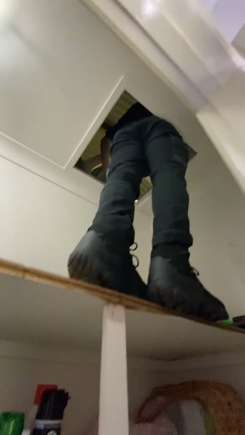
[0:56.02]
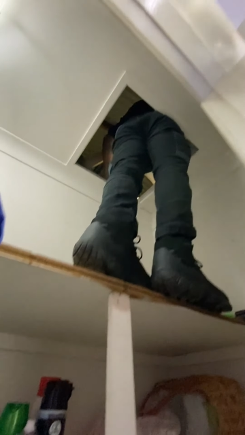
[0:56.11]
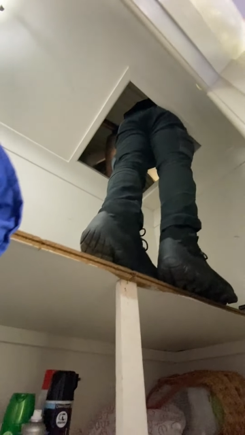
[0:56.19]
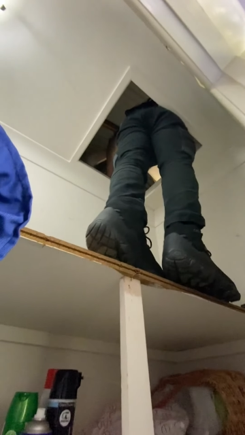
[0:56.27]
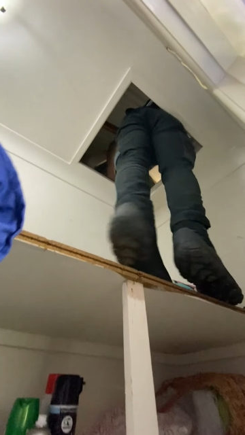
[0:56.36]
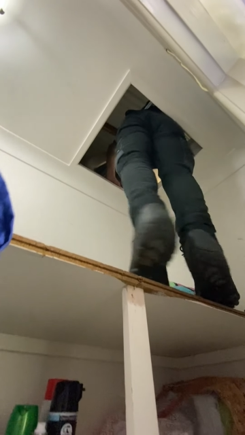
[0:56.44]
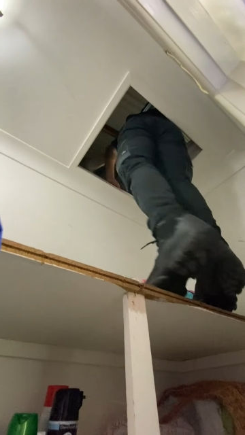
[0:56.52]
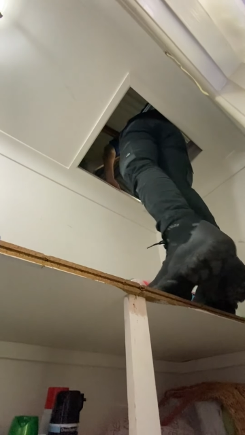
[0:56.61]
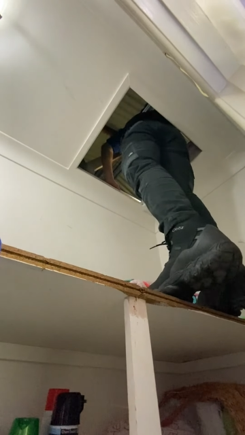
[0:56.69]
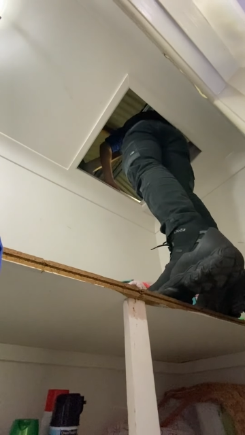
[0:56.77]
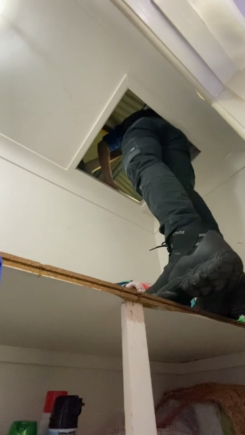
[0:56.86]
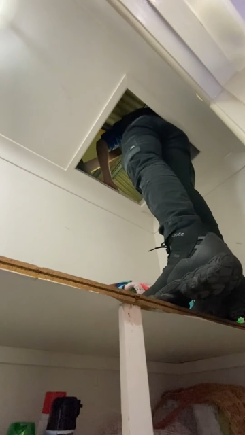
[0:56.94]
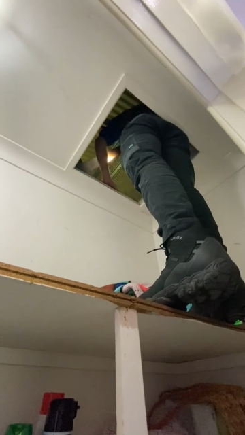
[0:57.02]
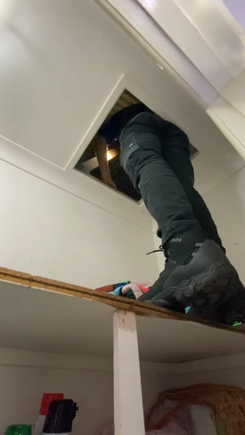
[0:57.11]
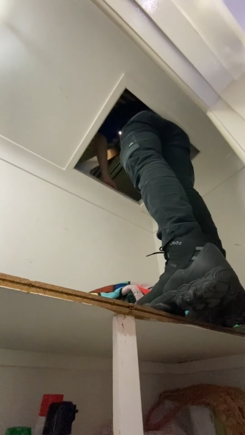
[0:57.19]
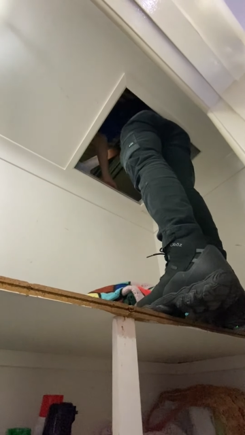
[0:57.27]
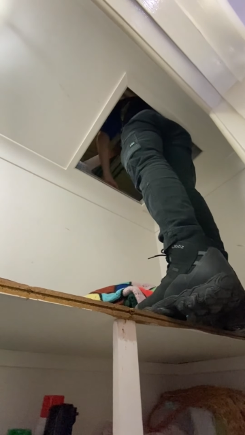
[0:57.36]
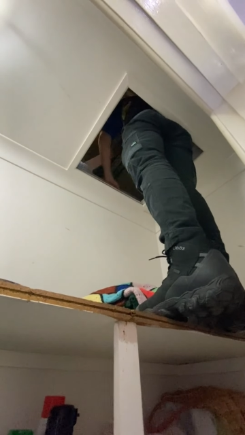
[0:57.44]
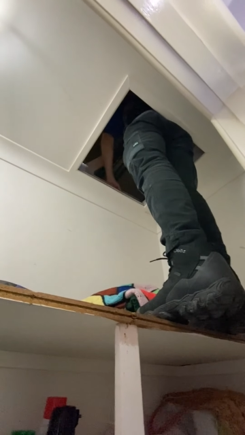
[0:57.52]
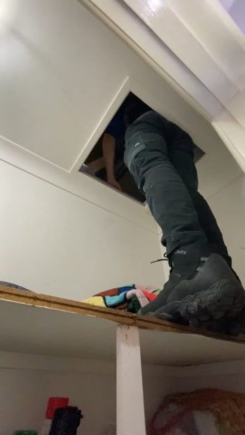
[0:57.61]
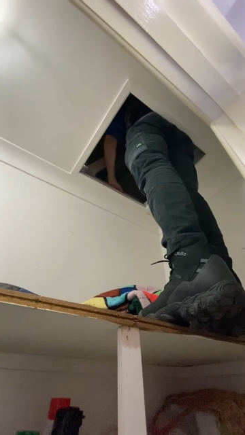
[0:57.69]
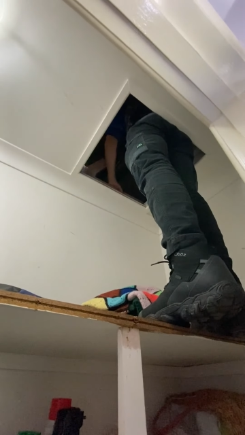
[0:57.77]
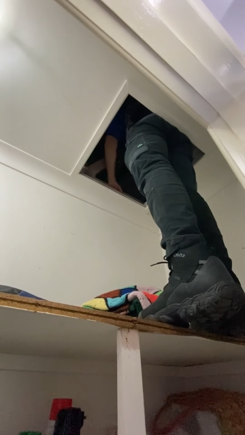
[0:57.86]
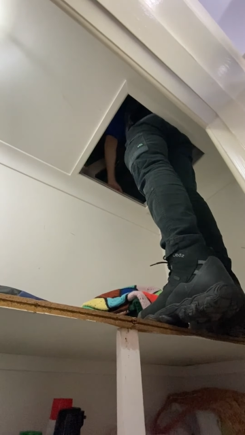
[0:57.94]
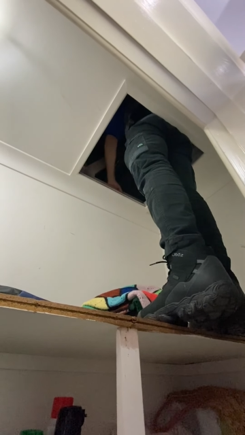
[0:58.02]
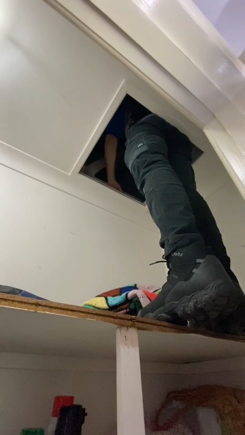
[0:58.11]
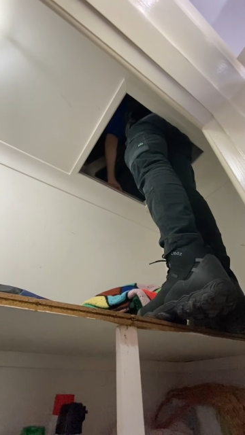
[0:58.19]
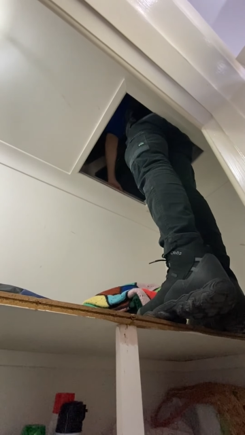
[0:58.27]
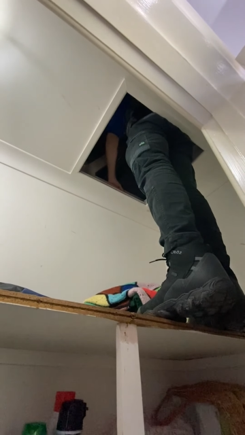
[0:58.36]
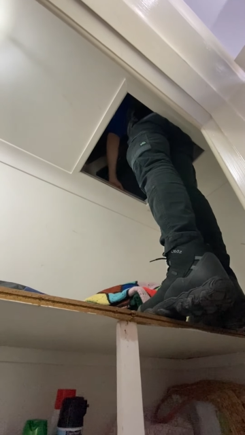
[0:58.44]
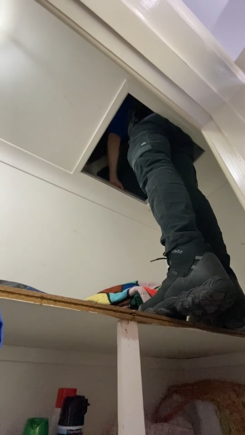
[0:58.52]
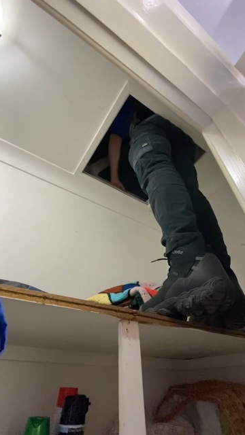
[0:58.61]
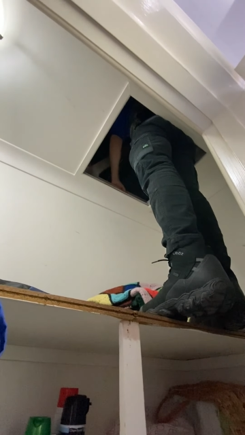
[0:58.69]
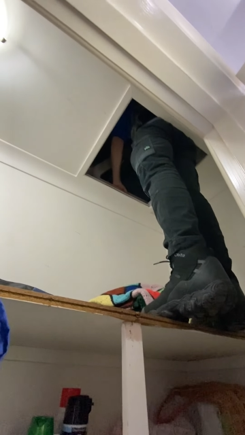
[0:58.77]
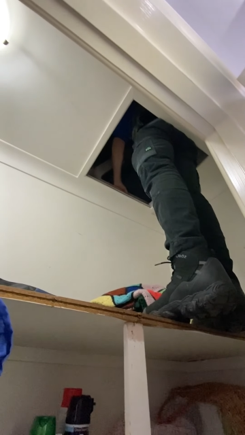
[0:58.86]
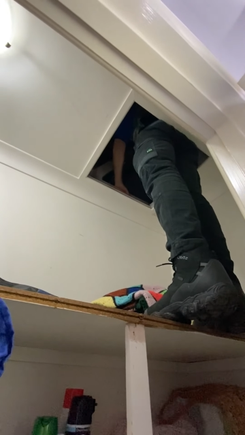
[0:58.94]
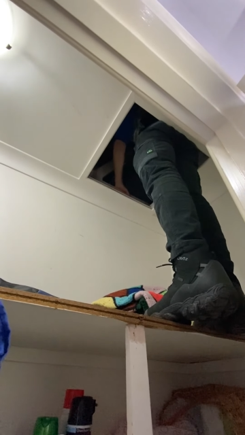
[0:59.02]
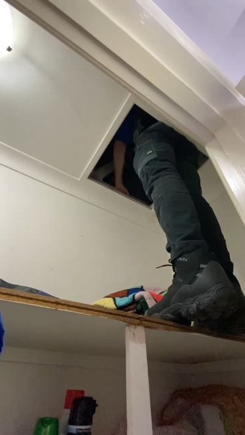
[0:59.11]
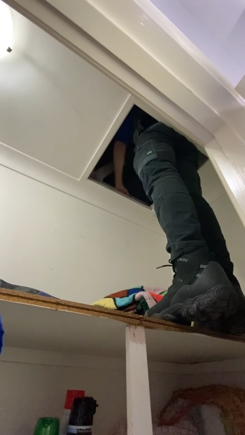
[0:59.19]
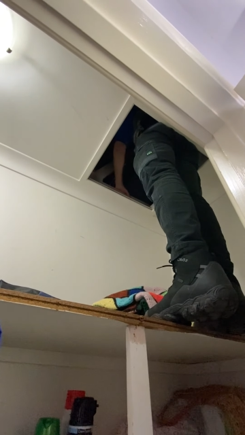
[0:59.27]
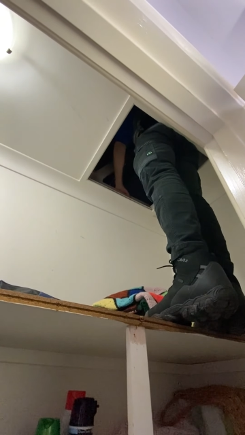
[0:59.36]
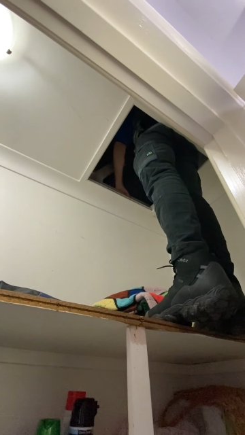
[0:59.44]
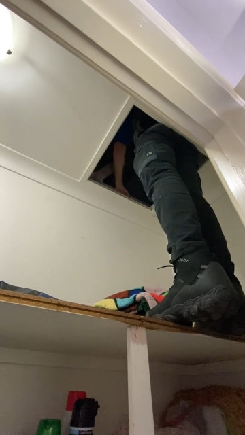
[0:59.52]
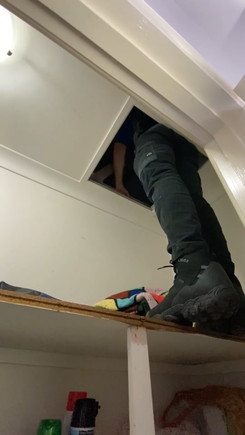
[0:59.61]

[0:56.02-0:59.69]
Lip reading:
[unreadable: no face in view]